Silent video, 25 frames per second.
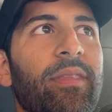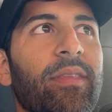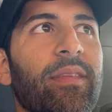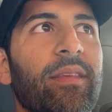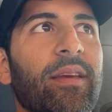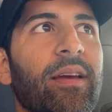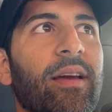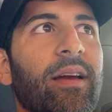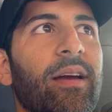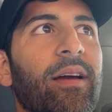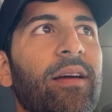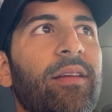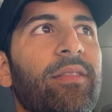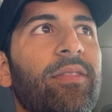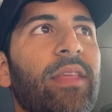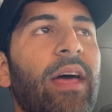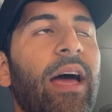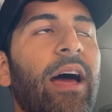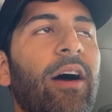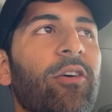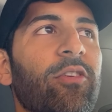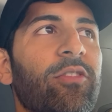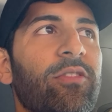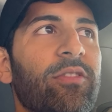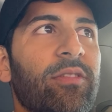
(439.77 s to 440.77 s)
the
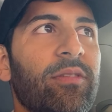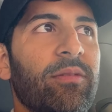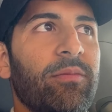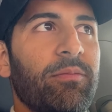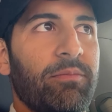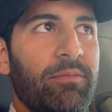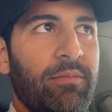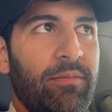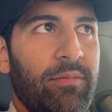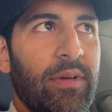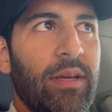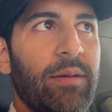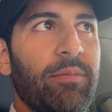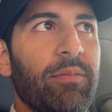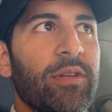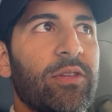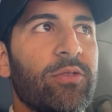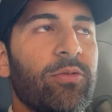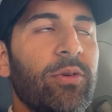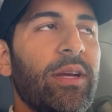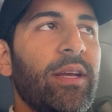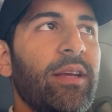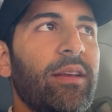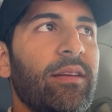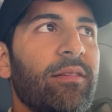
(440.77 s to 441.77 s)
house in
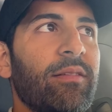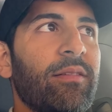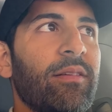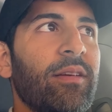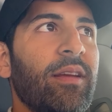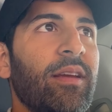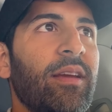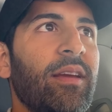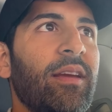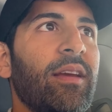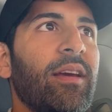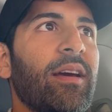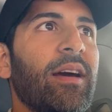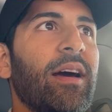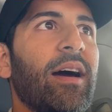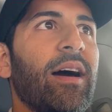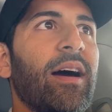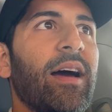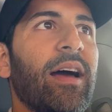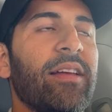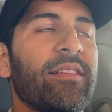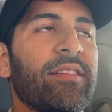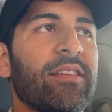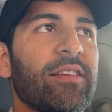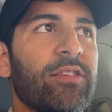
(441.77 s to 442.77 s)
between
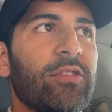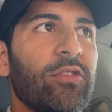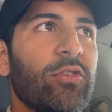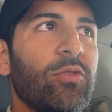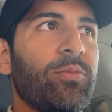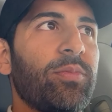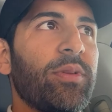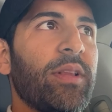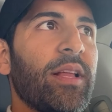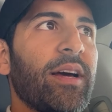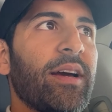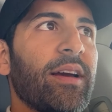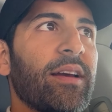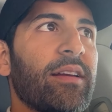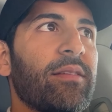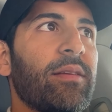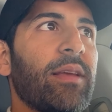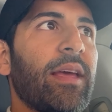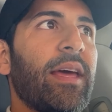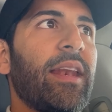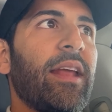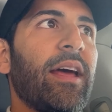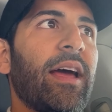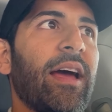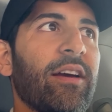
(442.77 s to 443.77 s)
as a duplex,
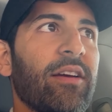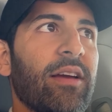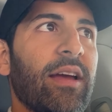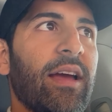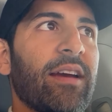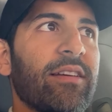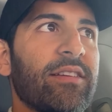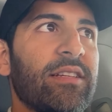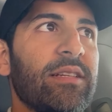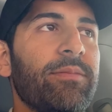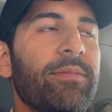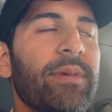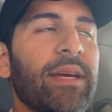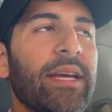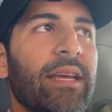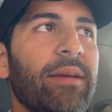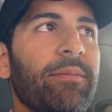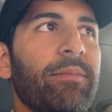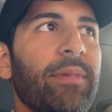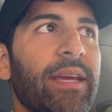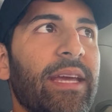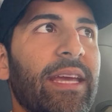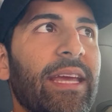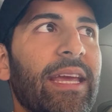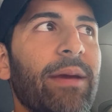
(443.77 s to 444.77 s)
and actually
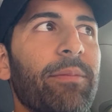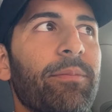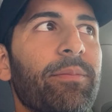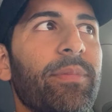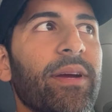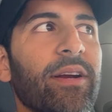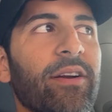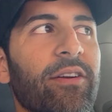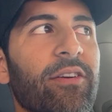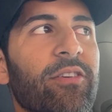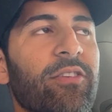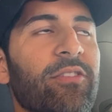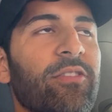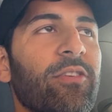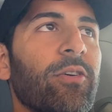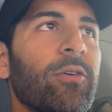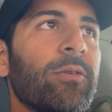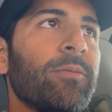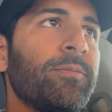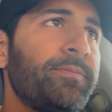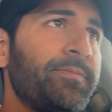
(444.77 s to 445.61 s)
making it bigger. So